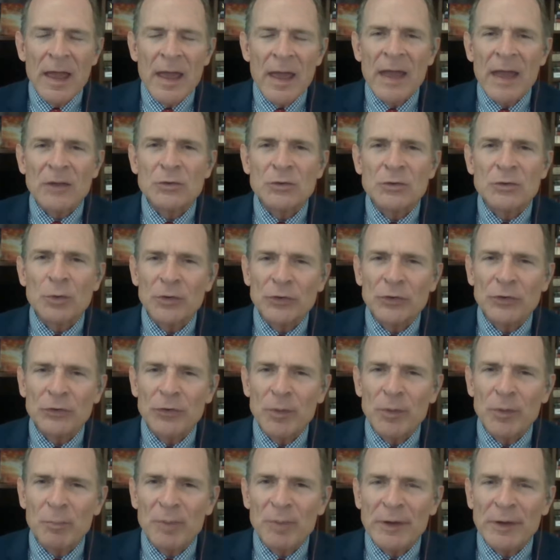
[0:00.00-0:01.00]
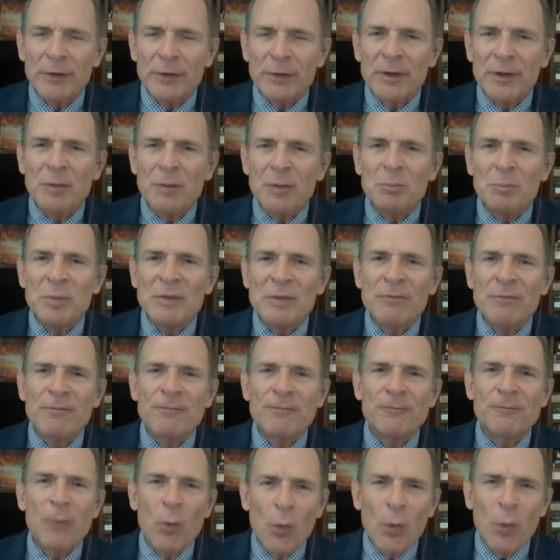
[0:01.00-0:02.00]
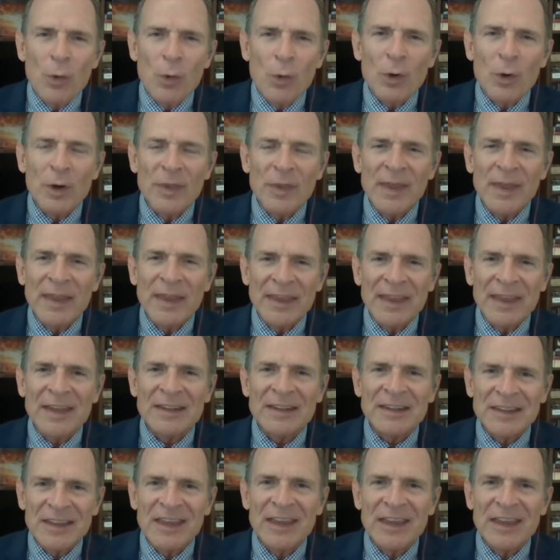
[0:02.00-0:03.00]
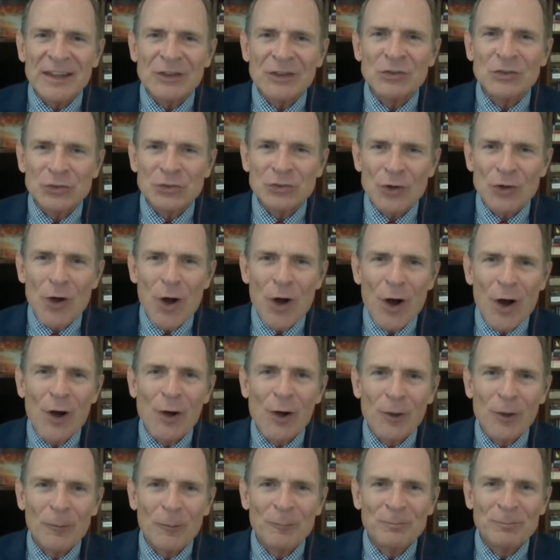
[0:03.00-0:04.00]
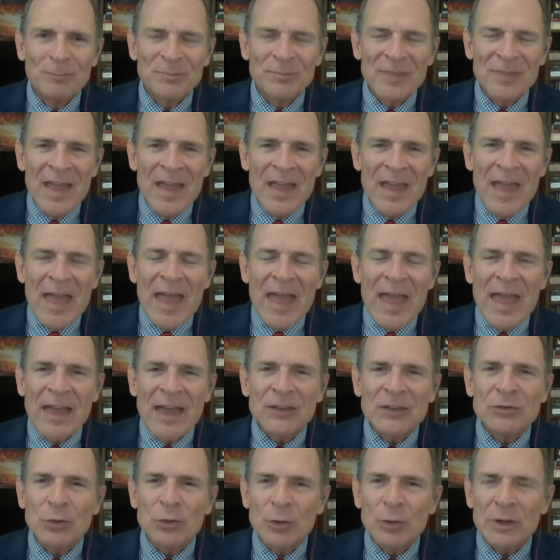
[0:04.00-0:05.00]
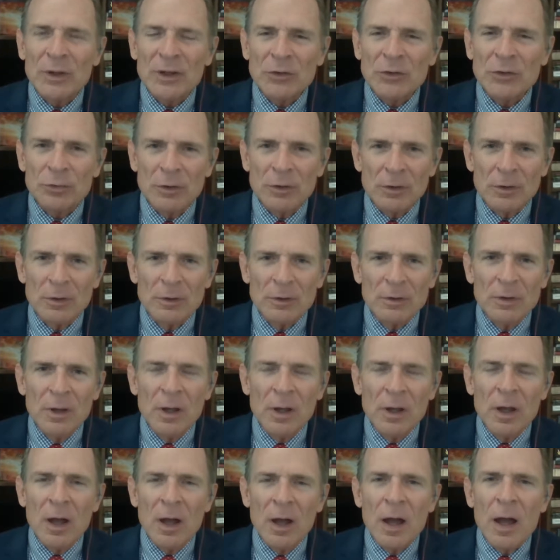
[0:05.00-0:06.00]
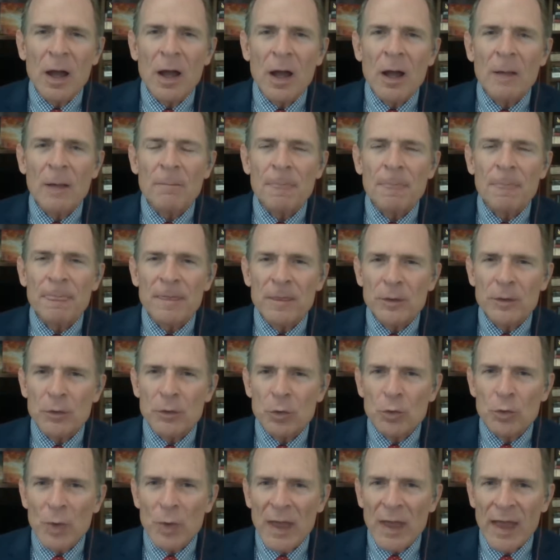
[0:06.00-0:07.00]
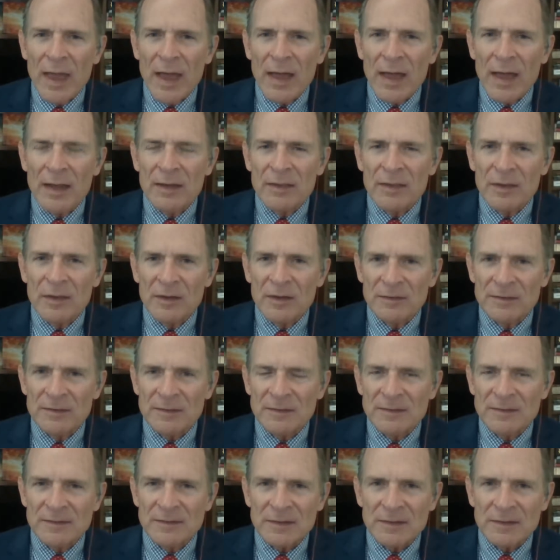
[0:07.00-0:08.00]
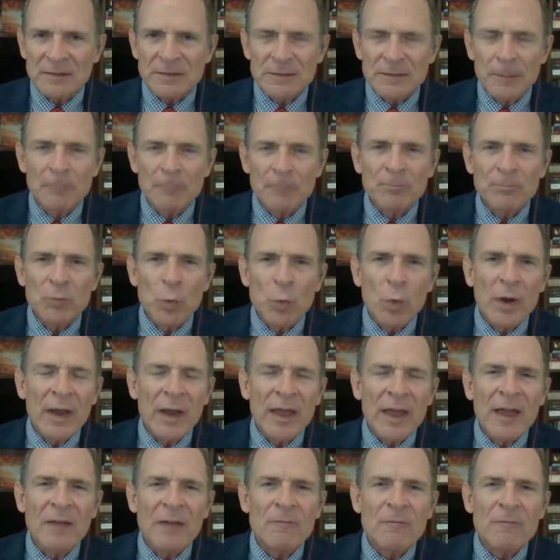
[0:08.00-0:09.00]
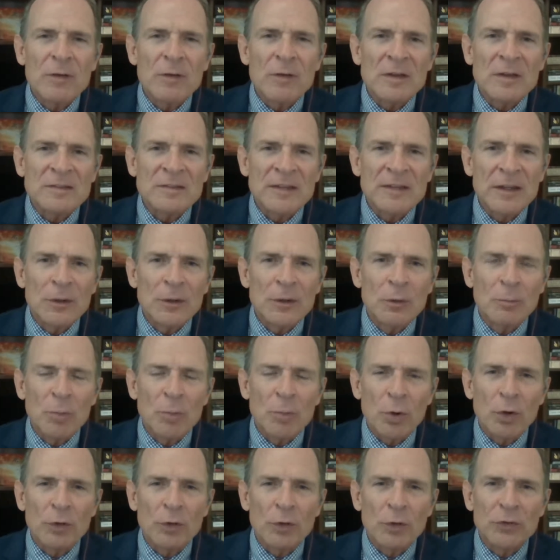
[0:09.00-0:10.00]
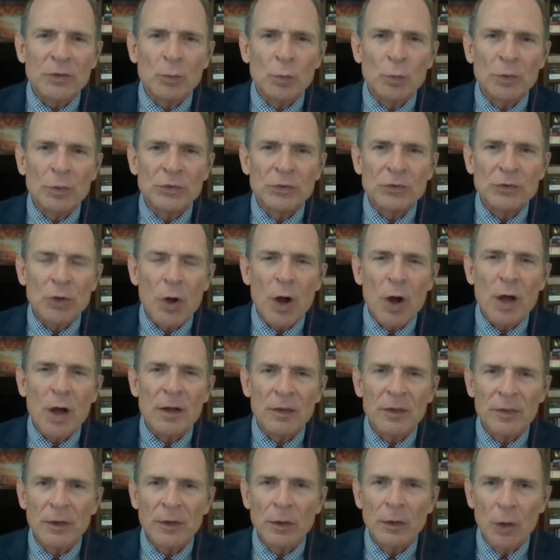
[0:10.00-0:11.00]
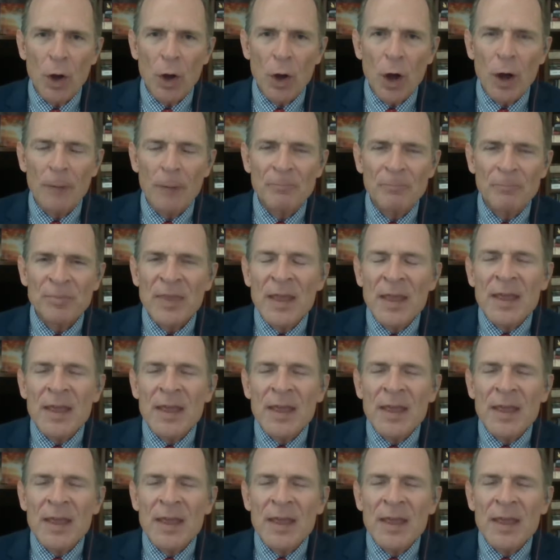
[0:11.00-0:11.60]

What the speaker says: And so this is the period before they get King Saul. And so Israel, you had this system where every single person was taught the law.